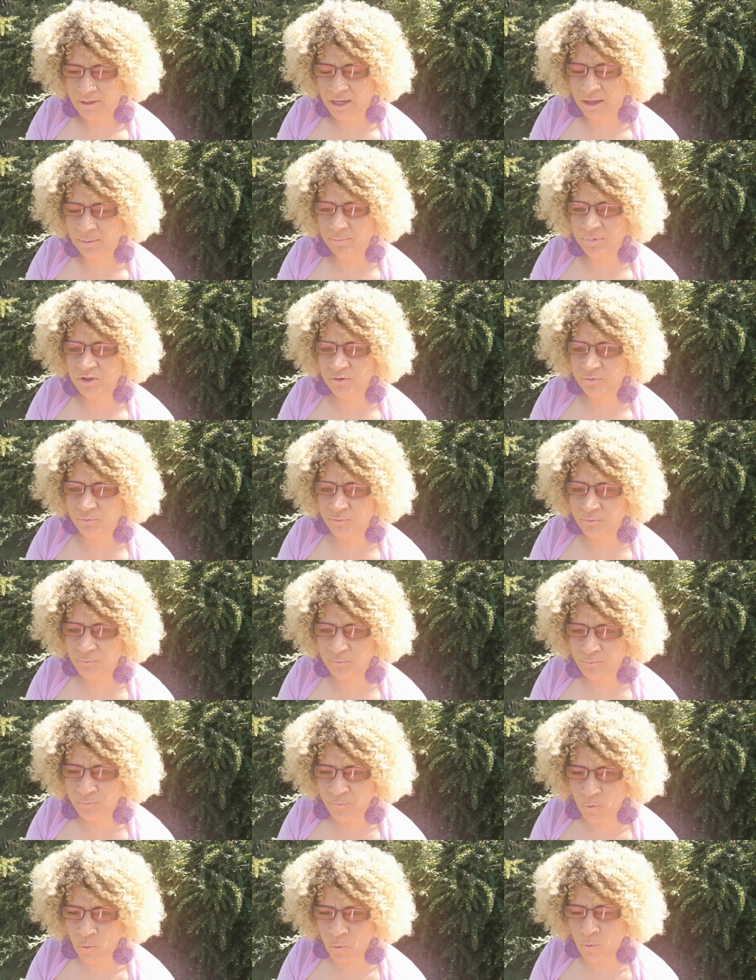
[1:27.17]
can be
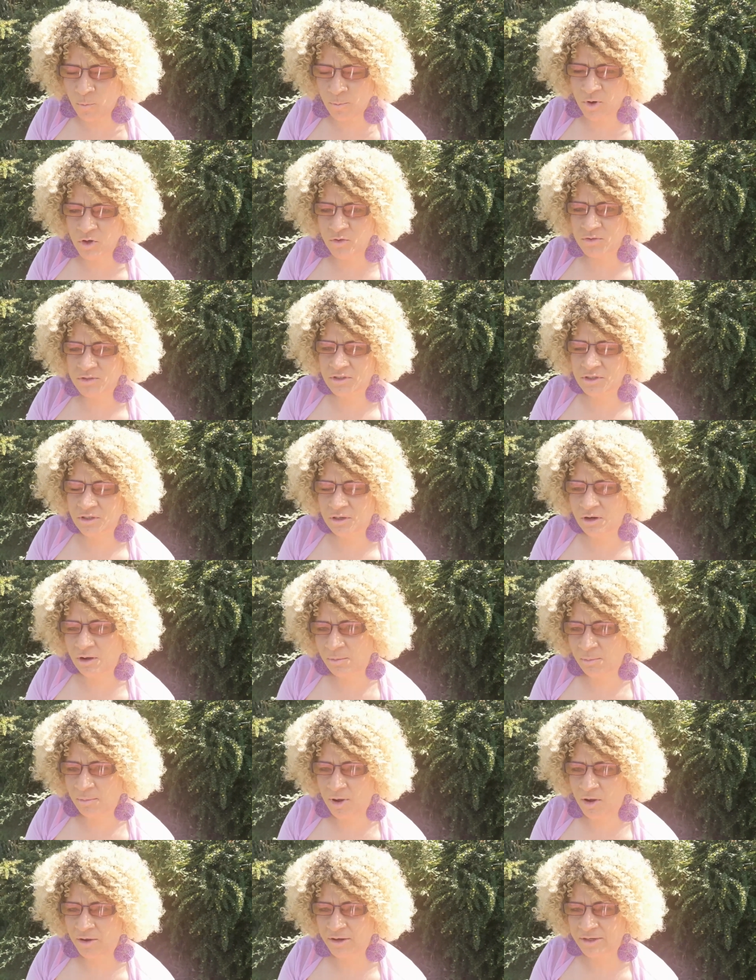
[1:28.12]
foremost in our
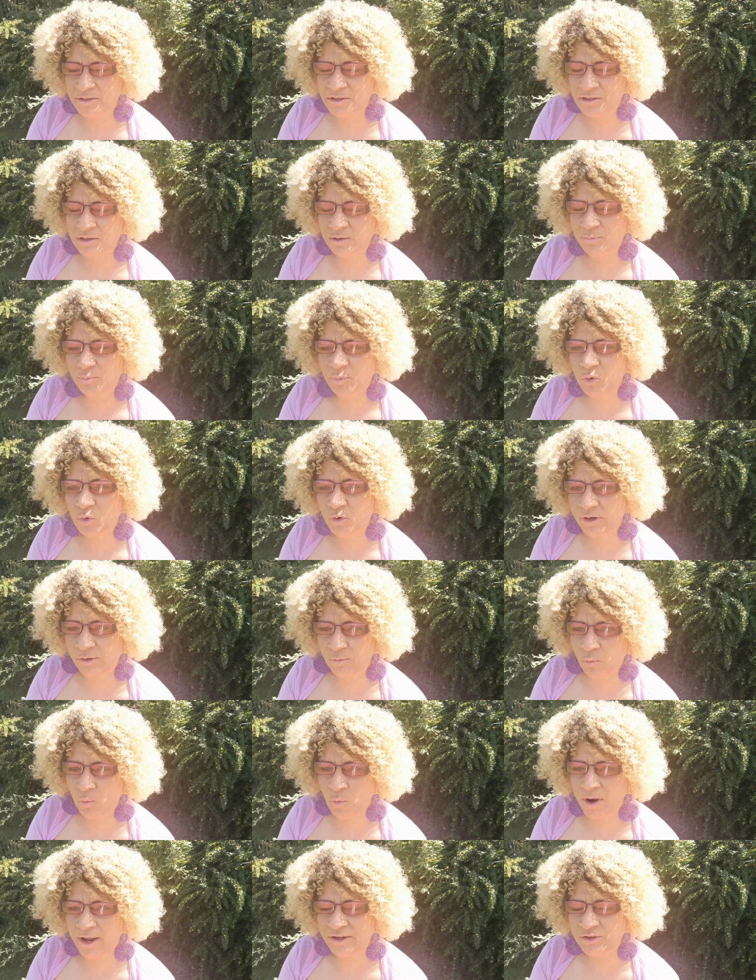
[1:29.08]
mind to the
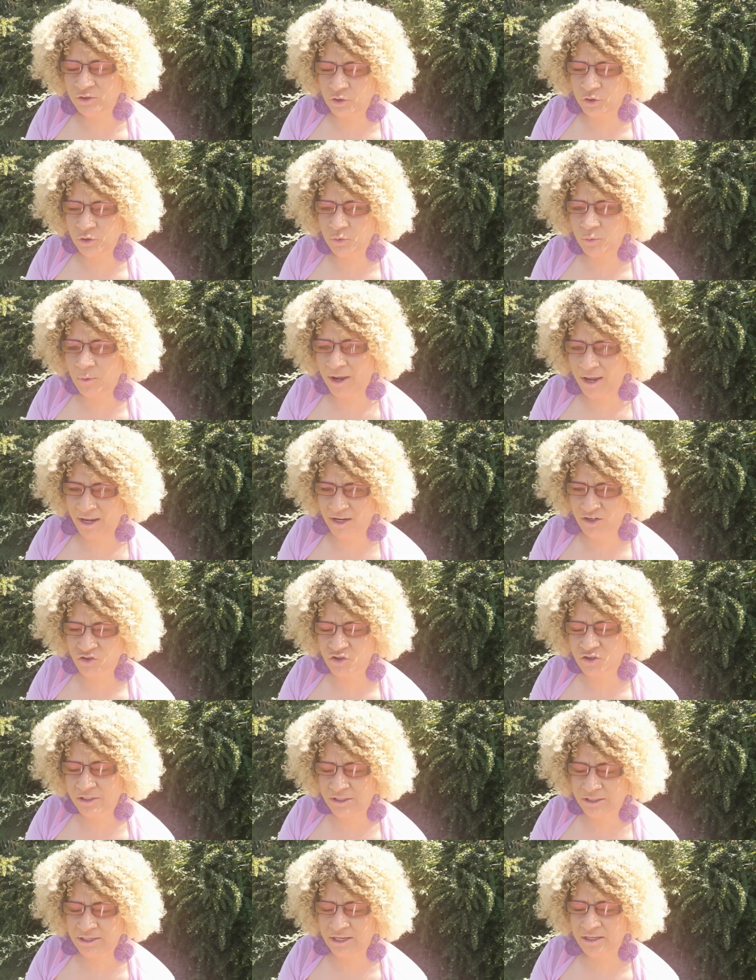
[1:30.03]
point where you
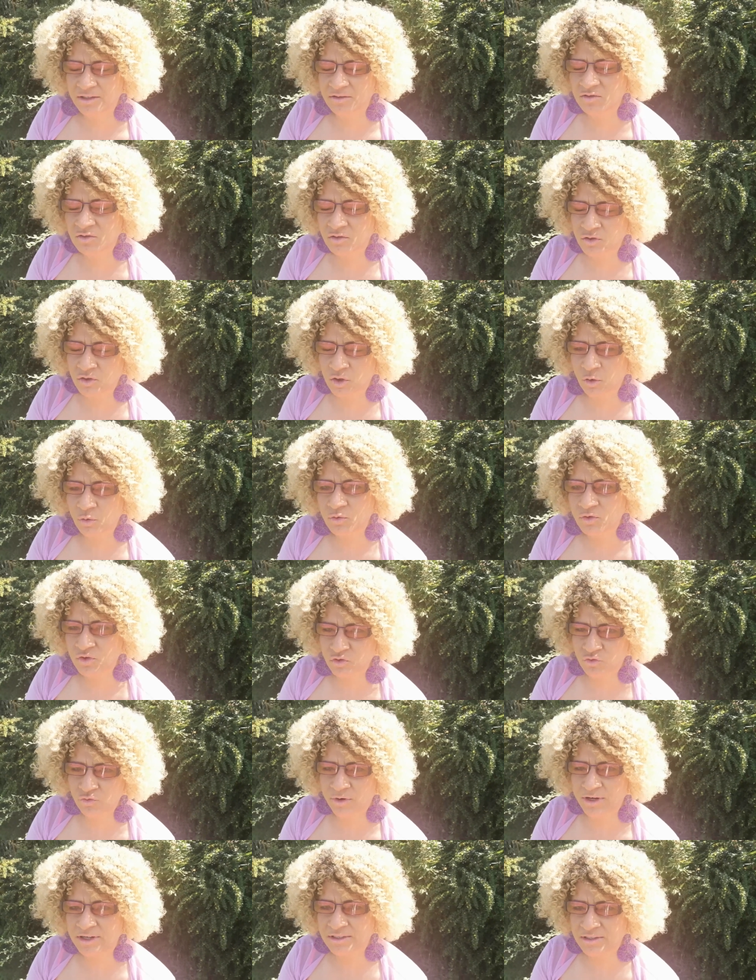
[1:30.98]
actually get so
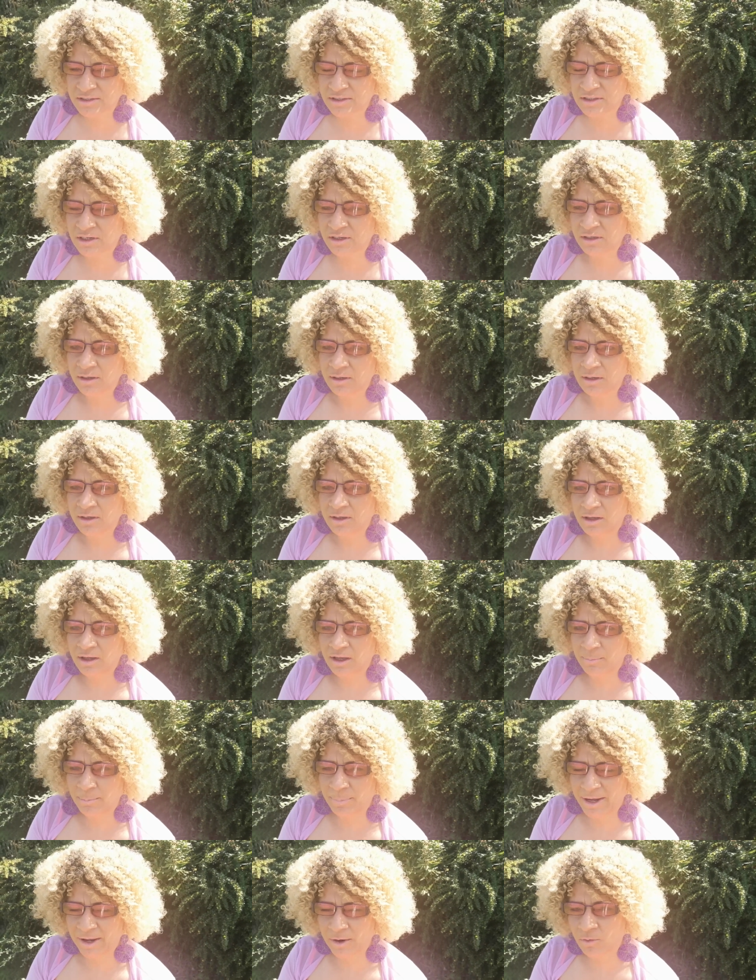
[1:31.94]
stressed
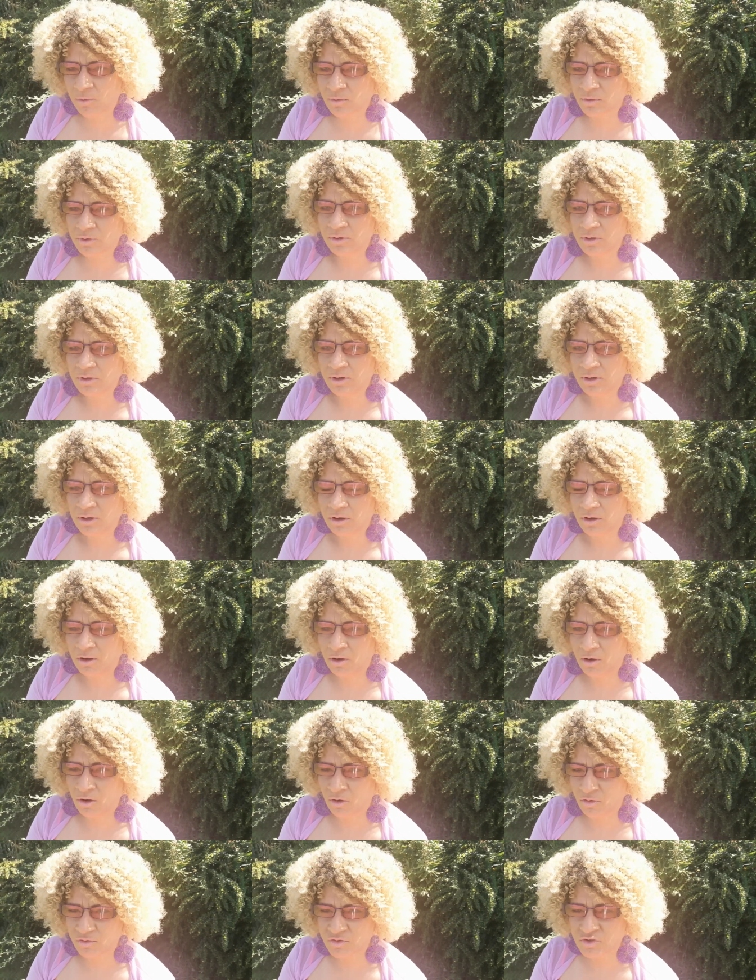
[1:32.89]
about
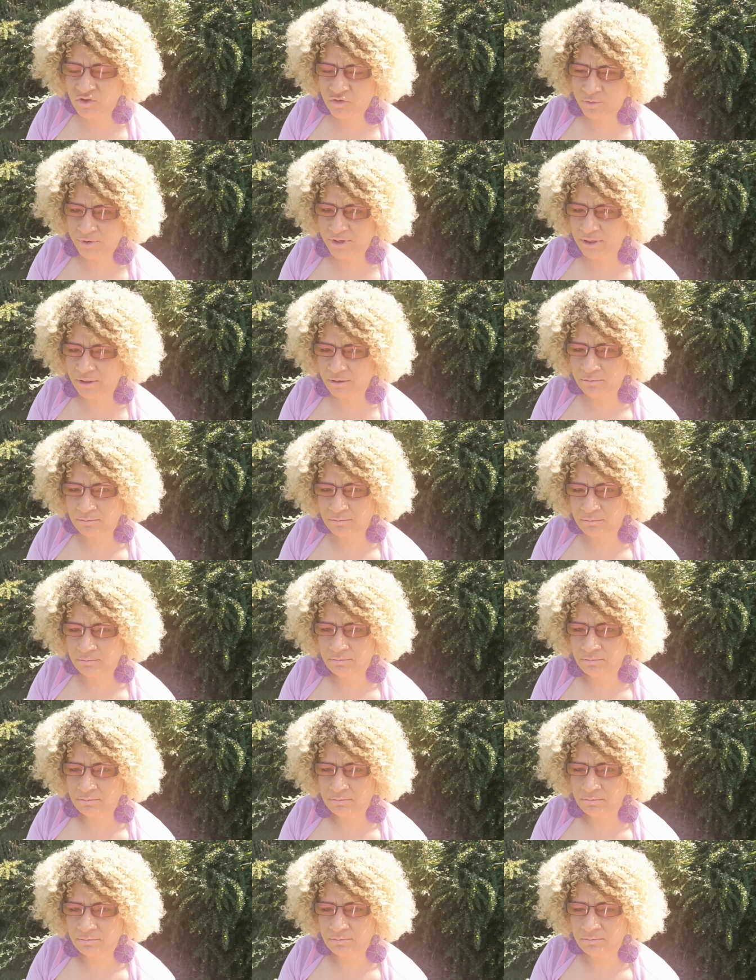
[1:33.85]
answering
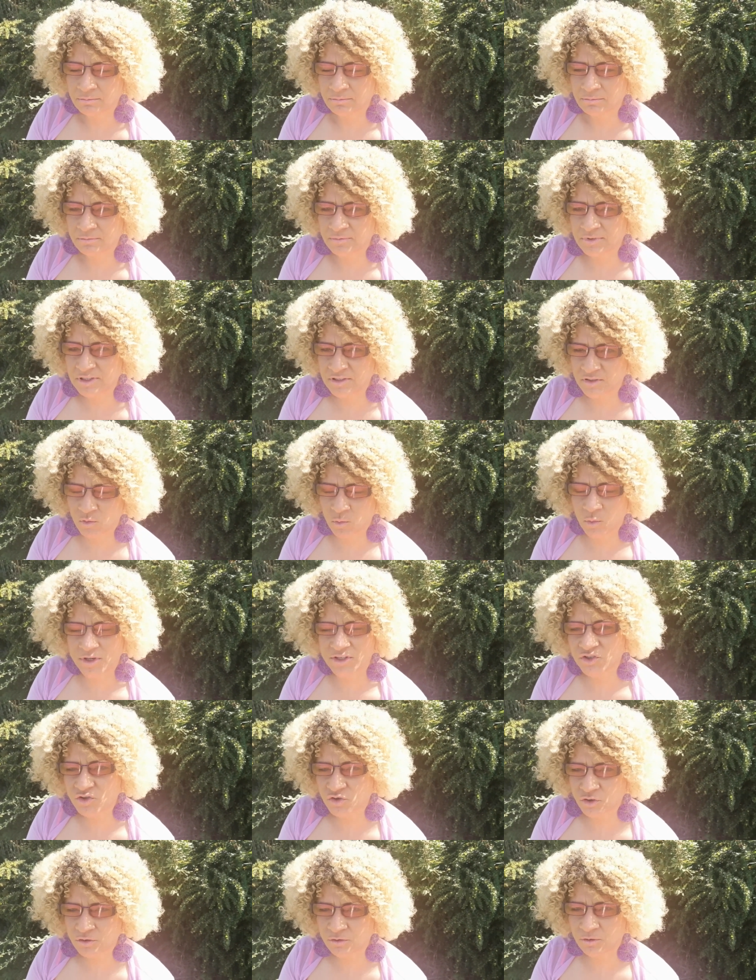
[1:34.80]
this
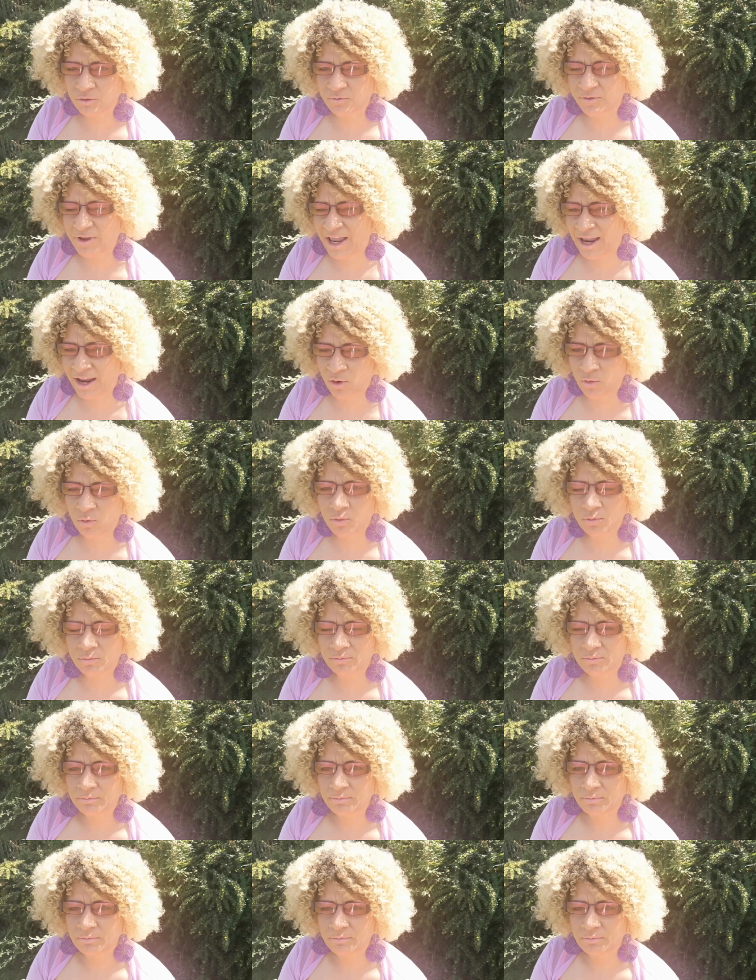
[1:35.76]
question of how